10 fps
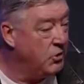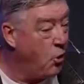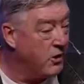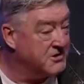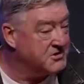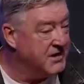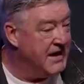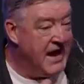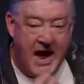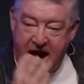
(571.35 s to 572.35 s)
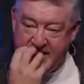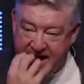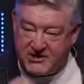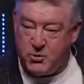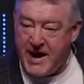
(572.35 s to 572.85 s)
cords. And
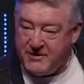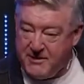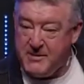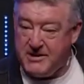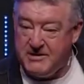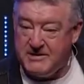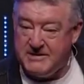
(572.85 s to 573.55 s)
that's why I dribble.